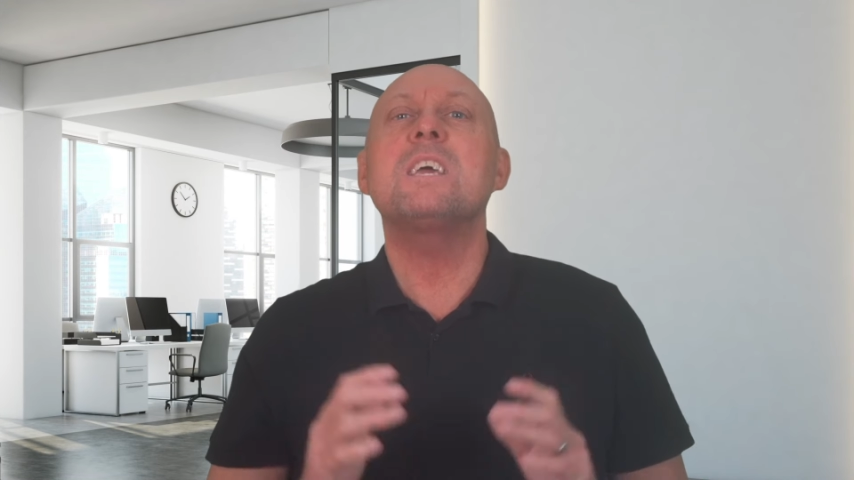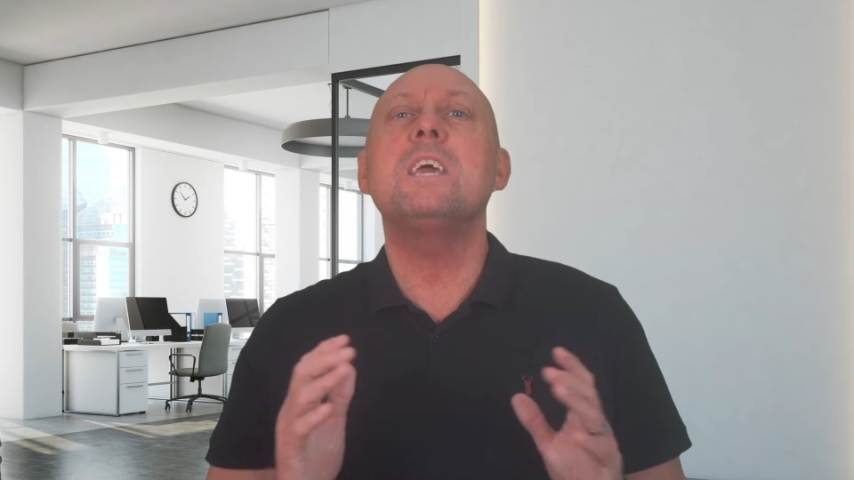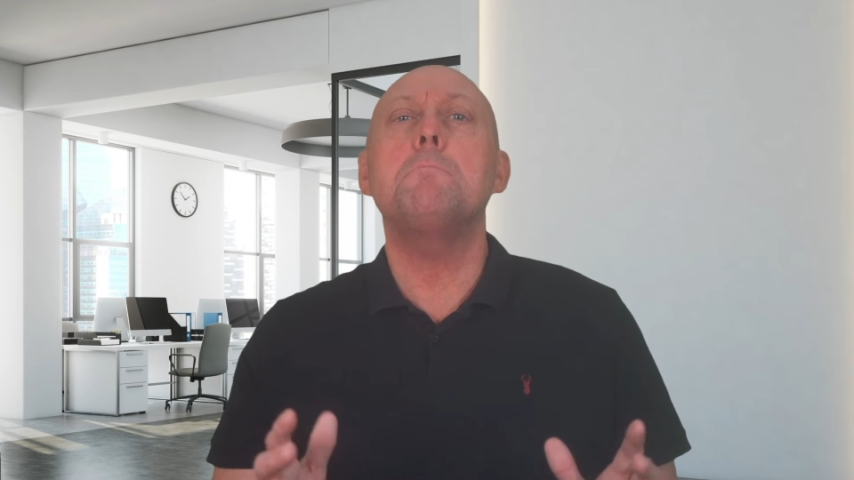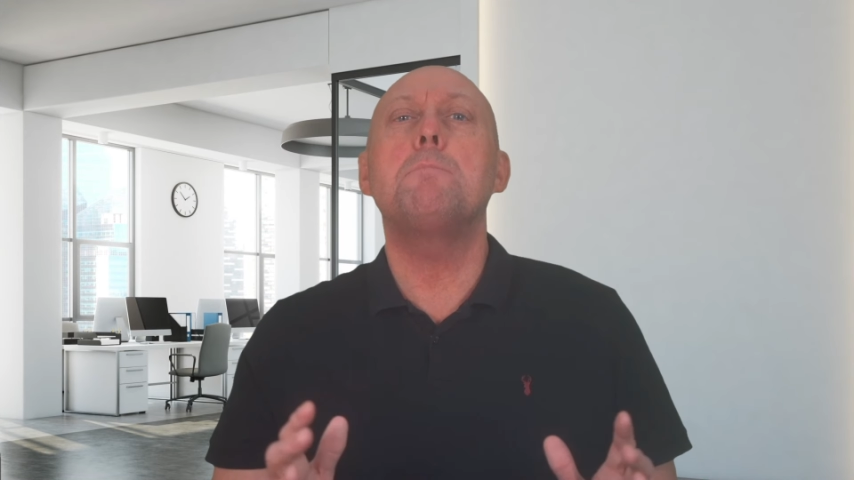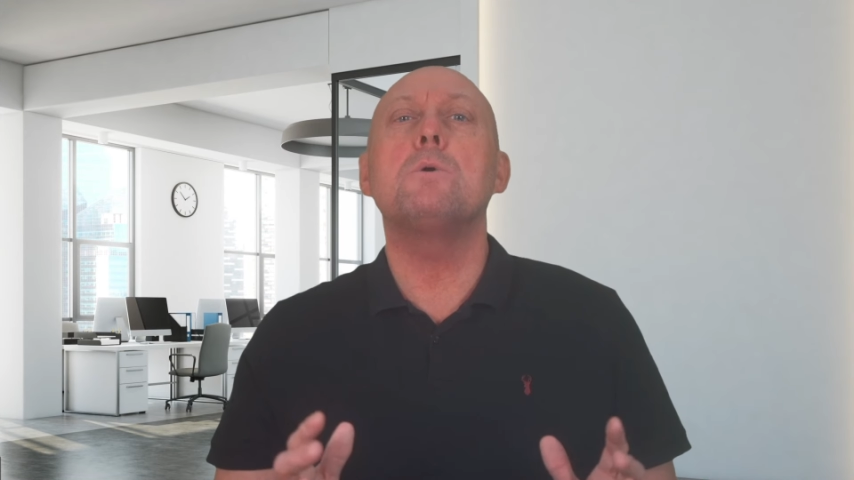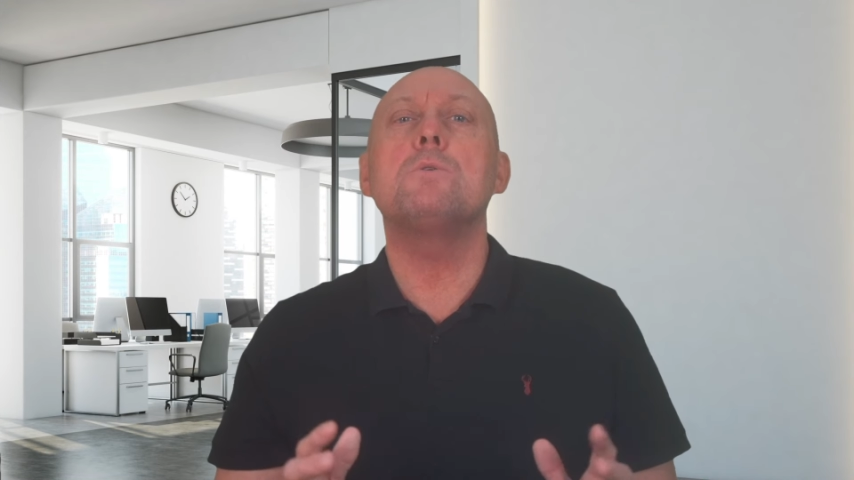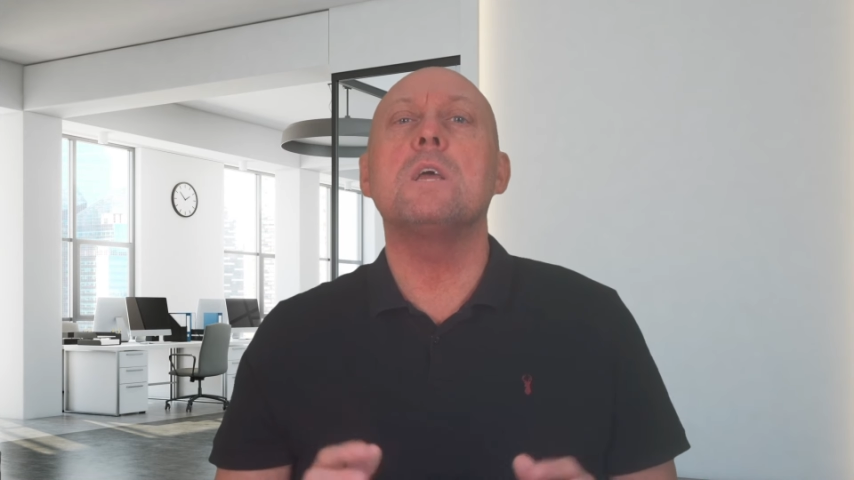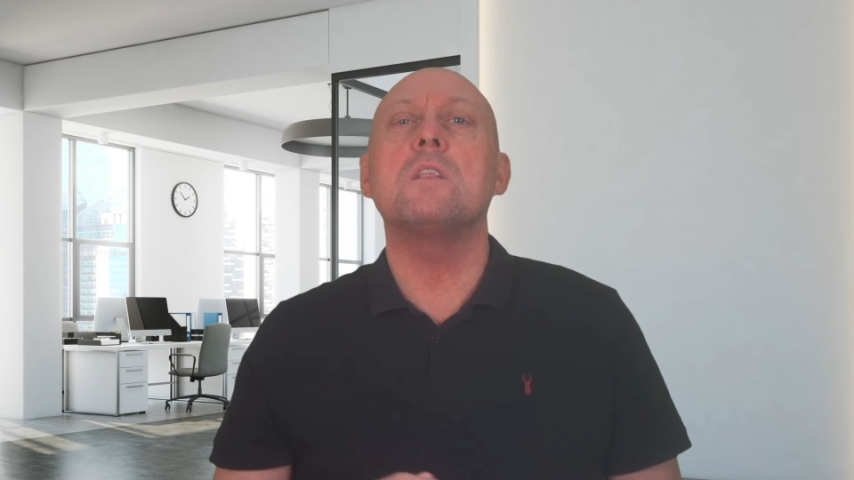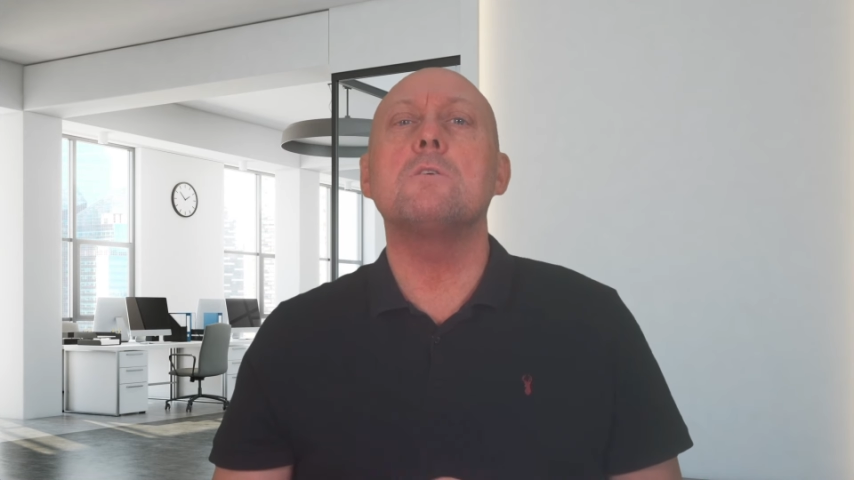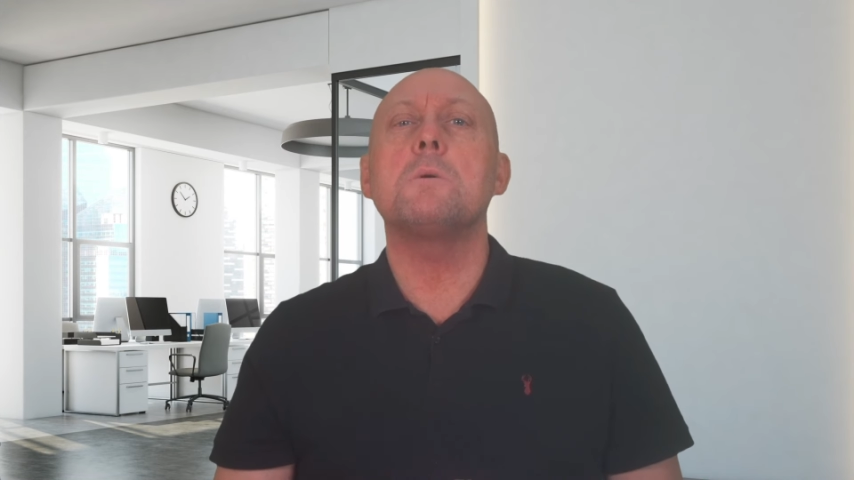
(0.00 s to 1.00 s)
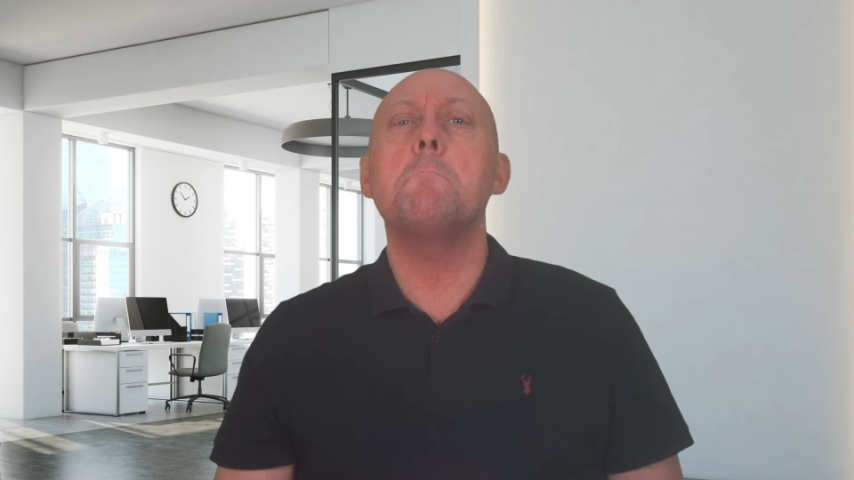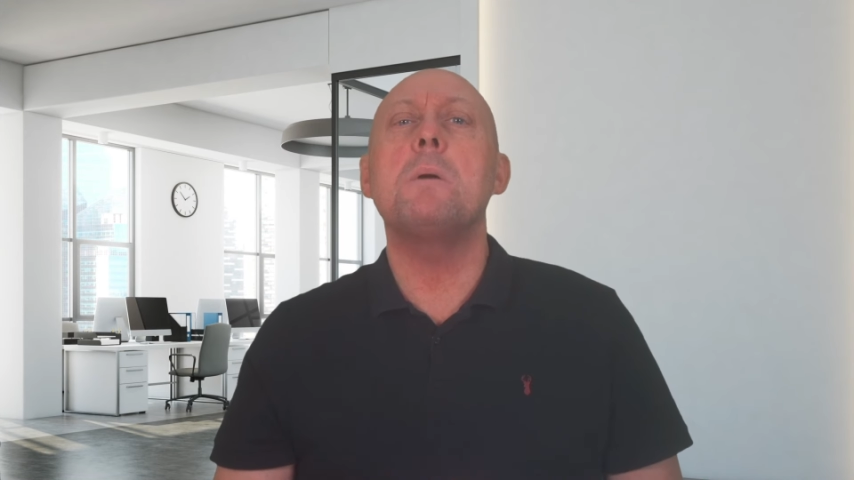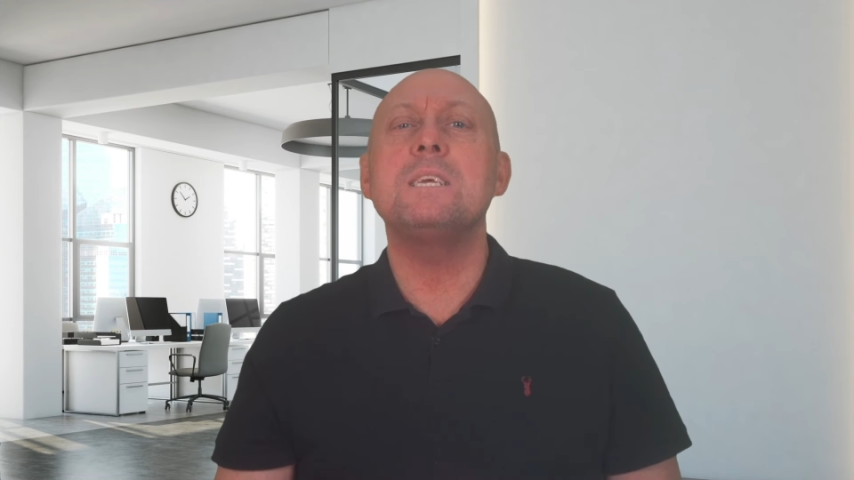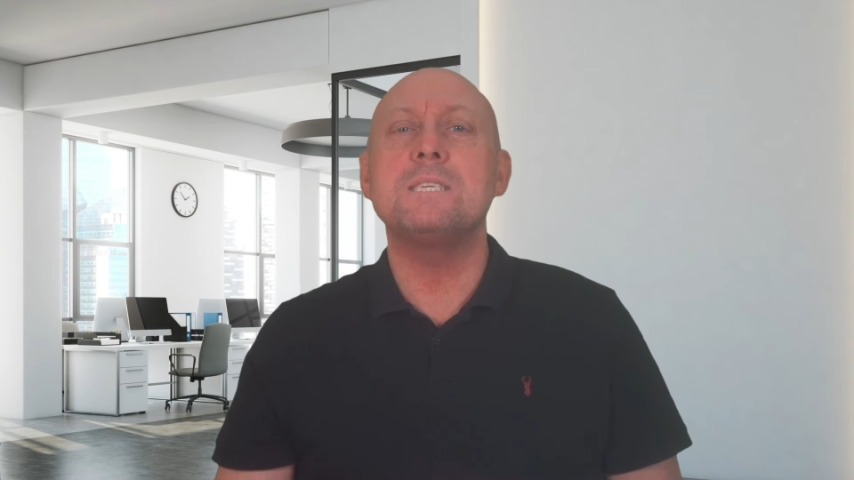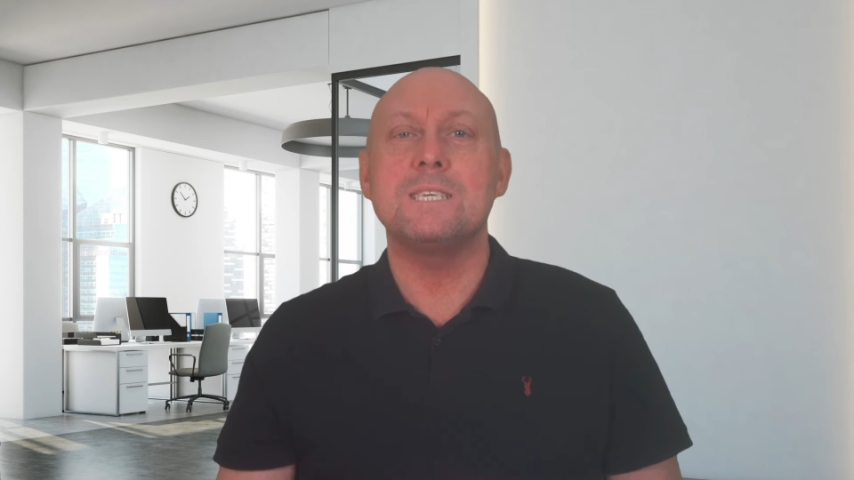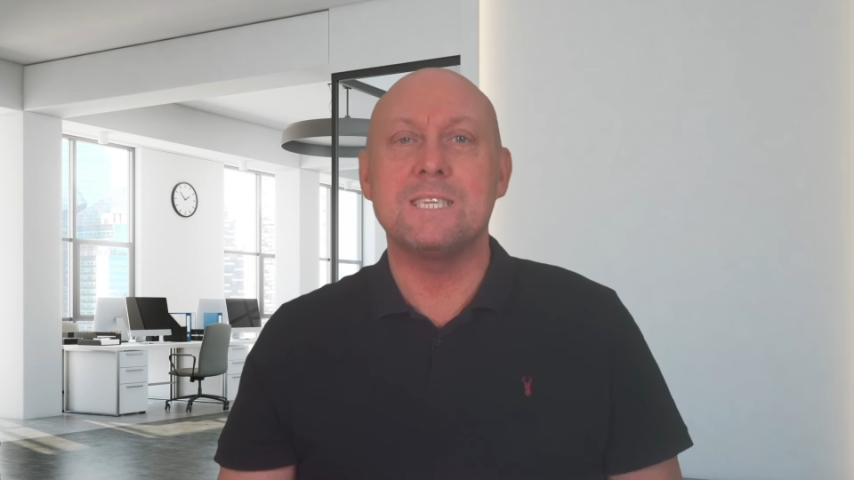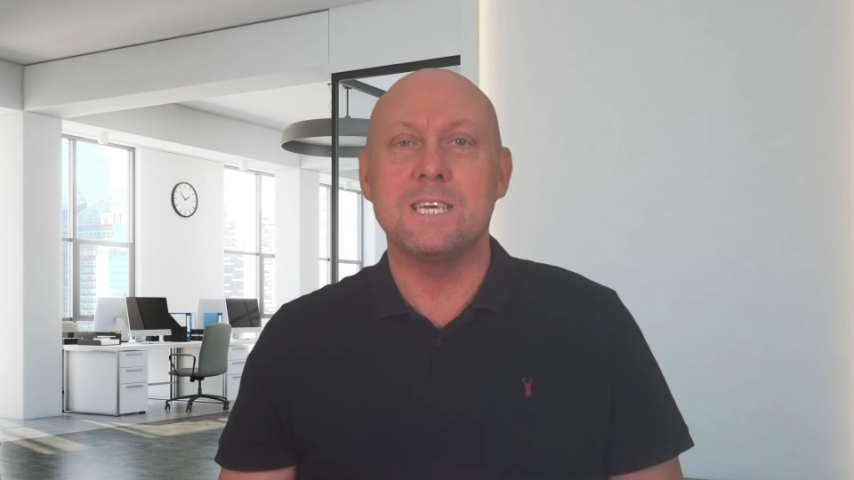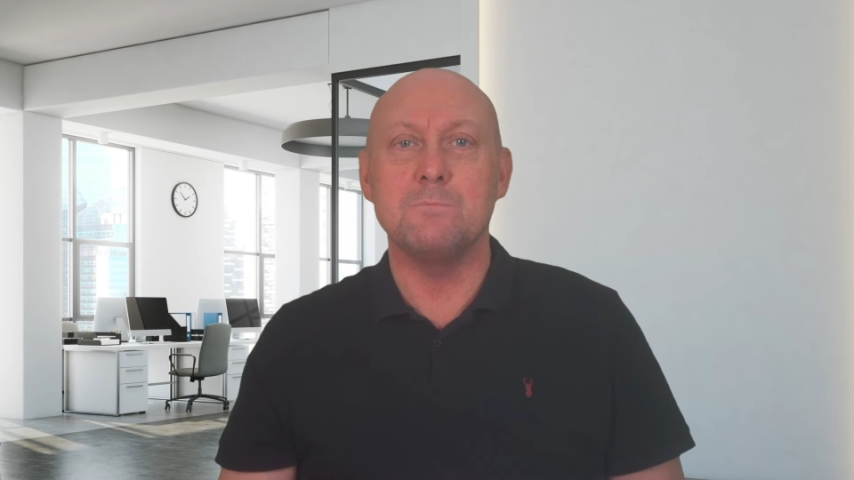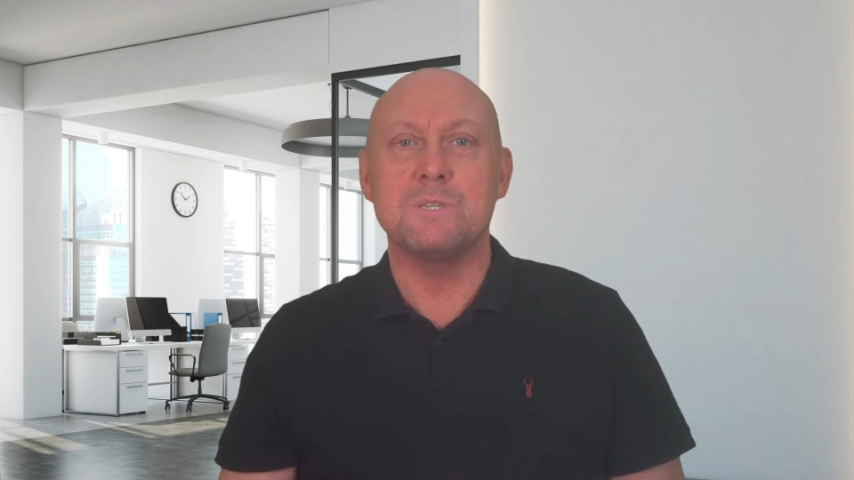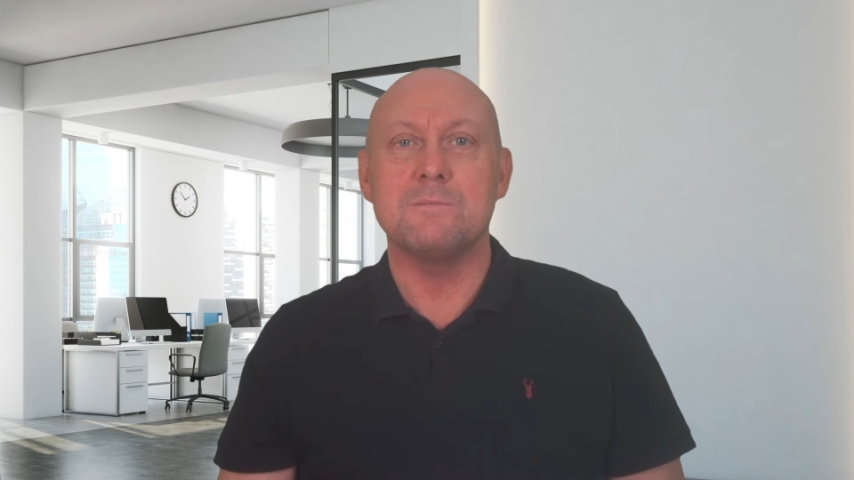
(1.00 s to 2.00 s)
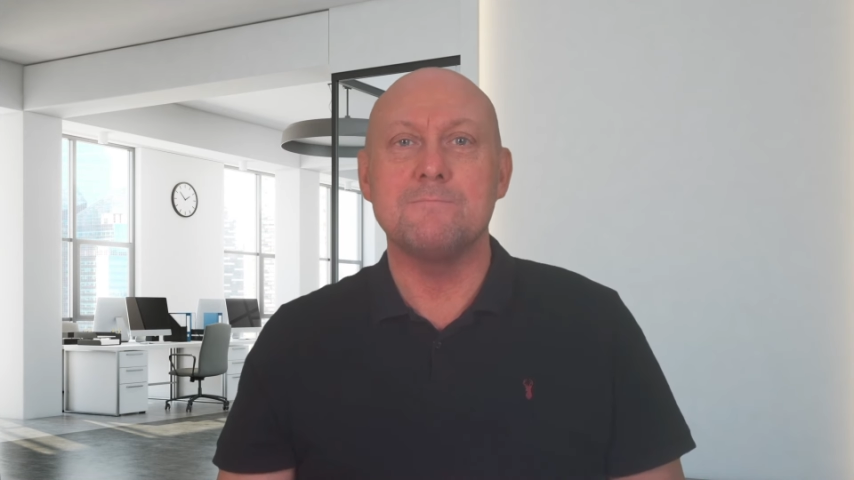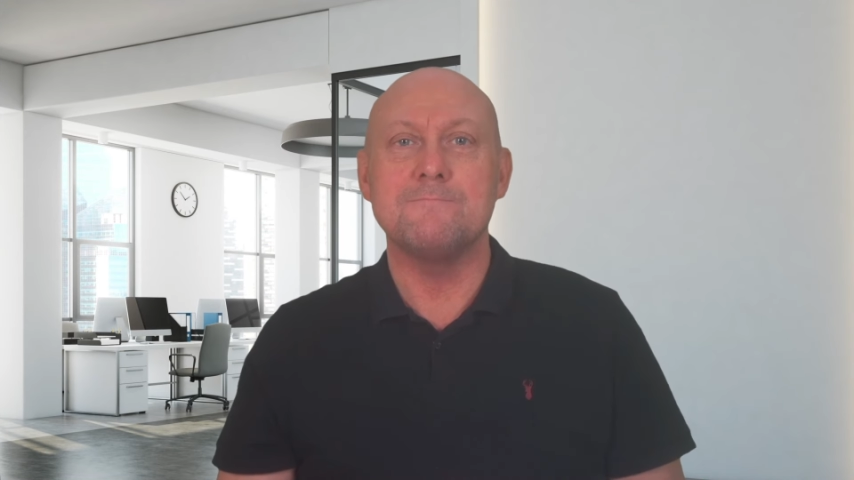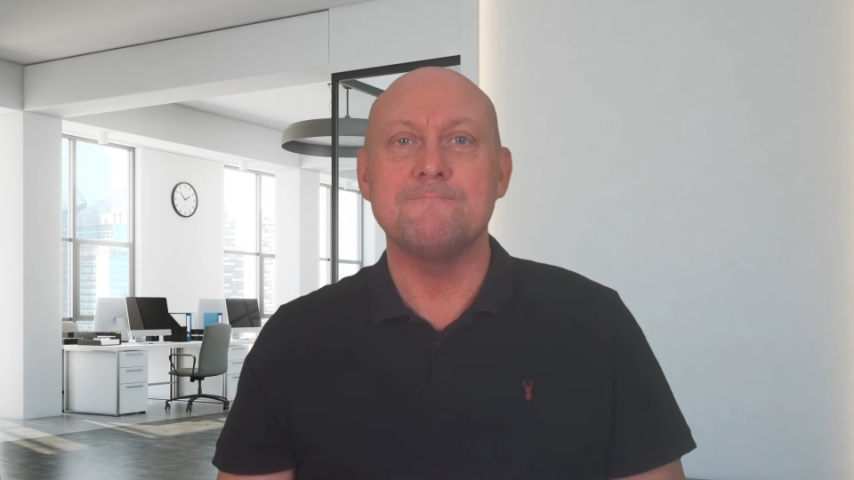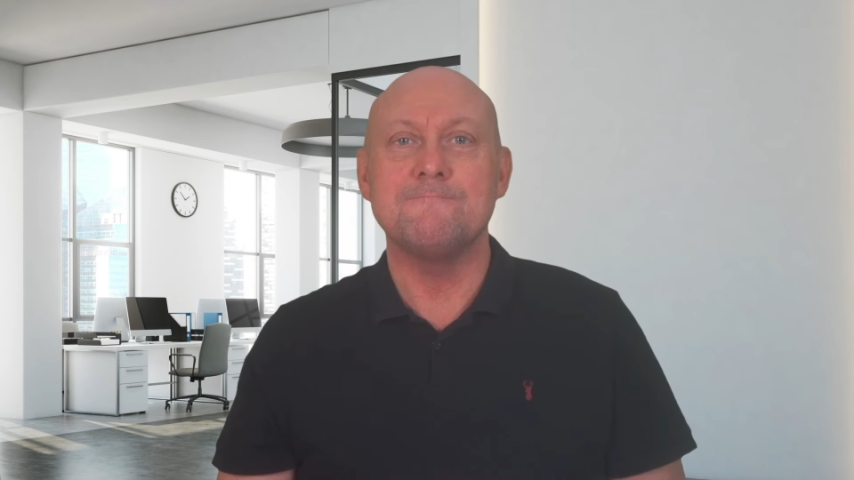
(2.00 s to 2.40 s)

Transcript: keep building those amazing teams.